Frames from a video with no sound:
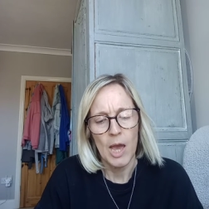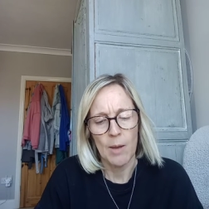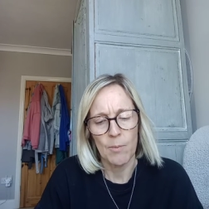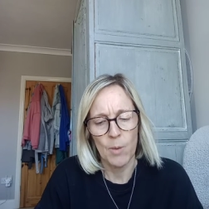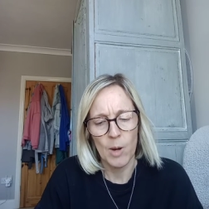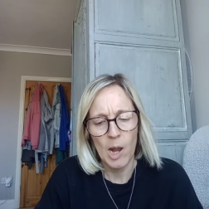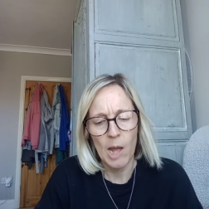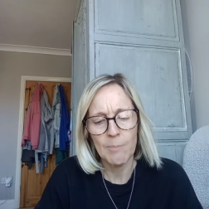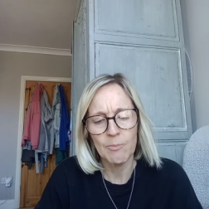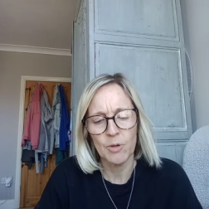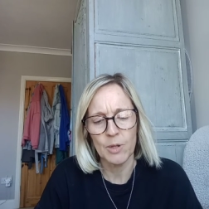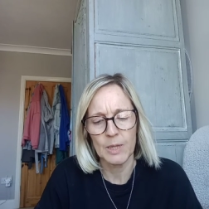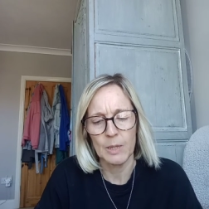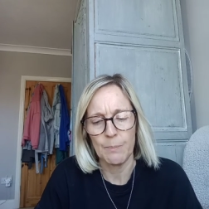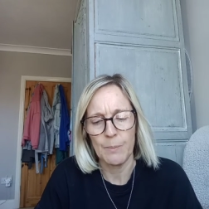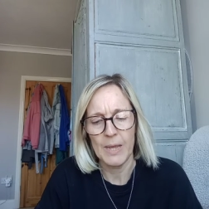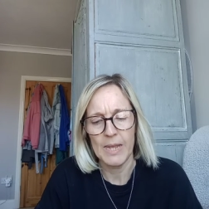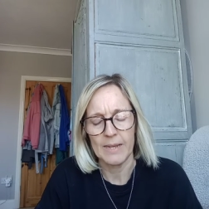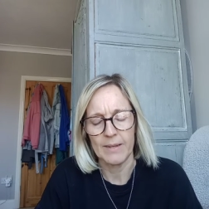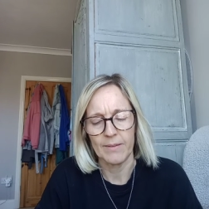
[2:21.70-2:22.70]
And while I'm doing
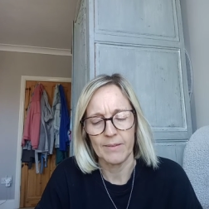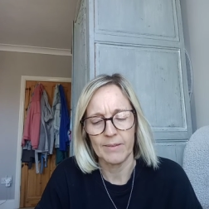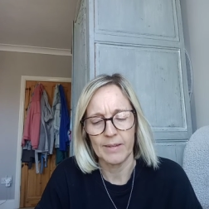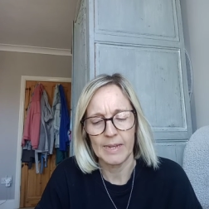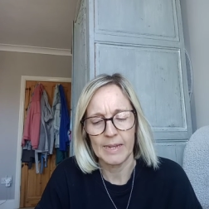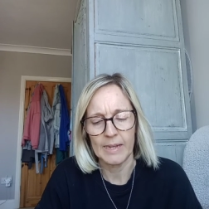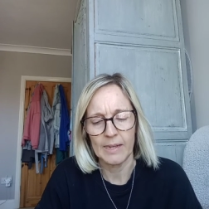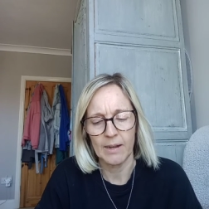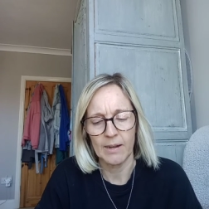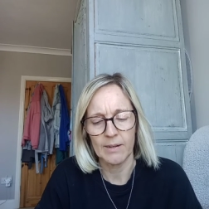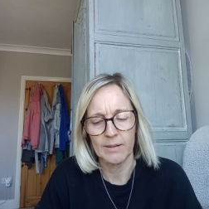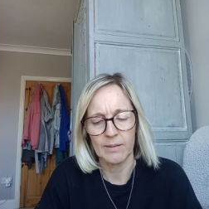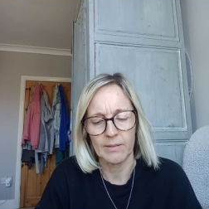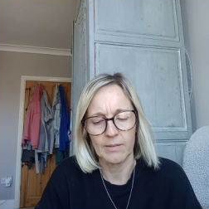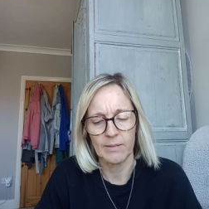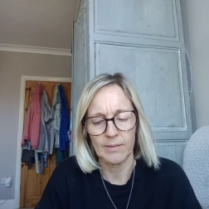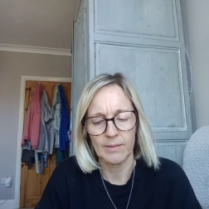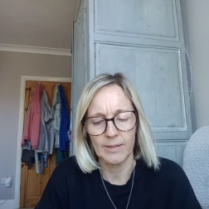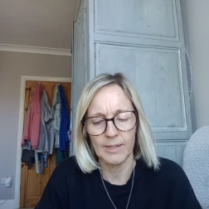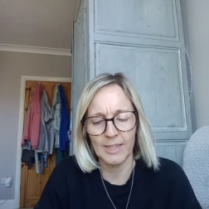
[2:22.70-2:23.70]
the pins, he
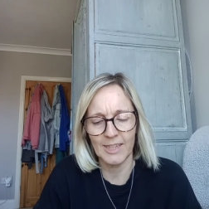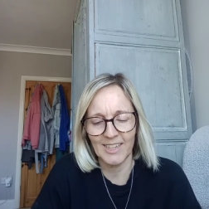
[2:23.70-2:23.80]
gargles,